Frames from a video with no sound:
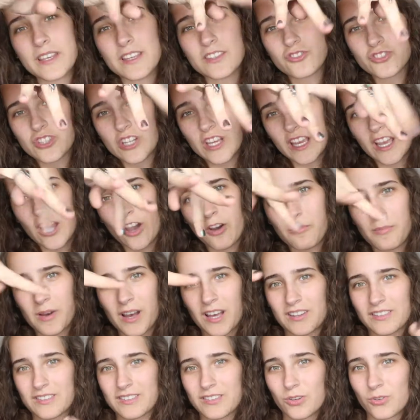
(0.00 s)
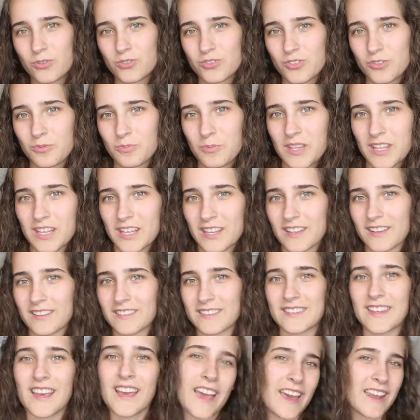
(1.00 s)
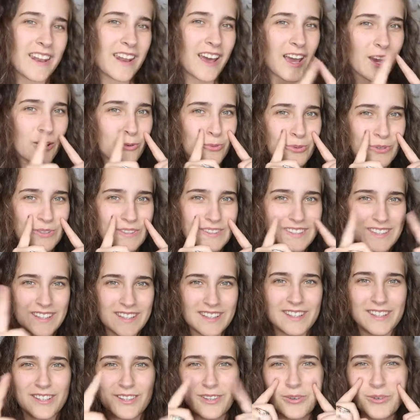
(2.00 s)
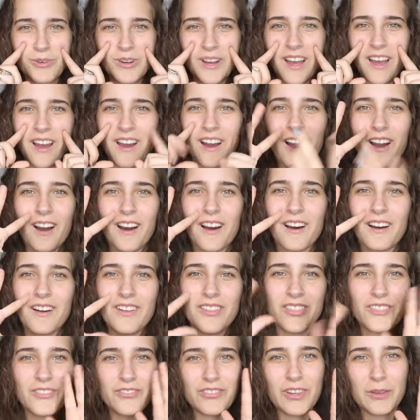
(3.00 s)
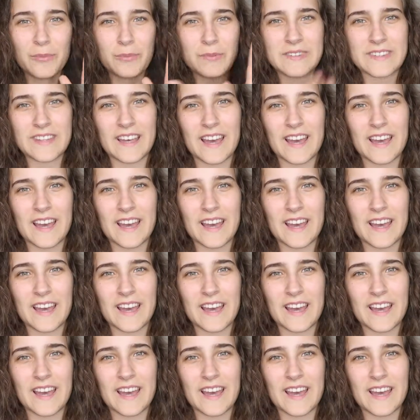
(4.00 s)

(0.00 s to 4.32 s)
Please check out my social medias and I will see you on the flip